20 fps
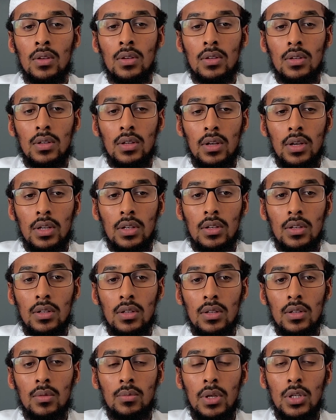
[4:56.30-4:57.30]
And
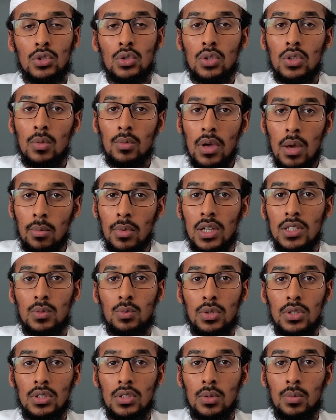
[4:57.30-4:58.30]
make sure you memorize
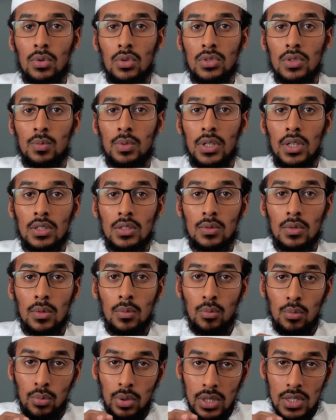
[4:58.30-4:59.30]
principles, because
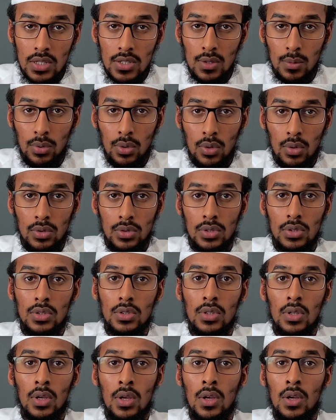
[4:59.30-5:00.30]
principles
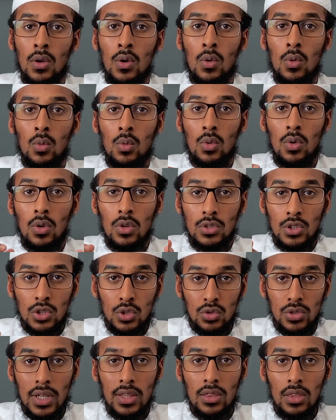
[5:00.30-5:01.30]
will
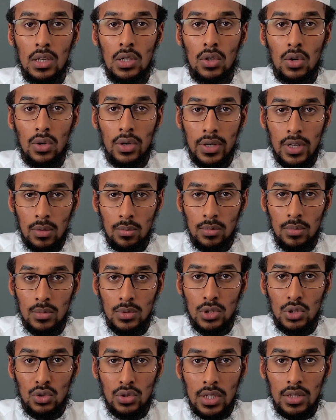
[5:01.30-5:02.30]
strengthen your ilm,
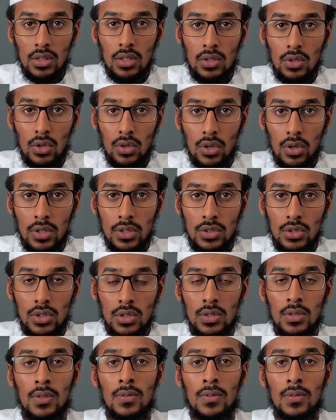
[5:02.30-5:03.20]
strengthen your knowledge,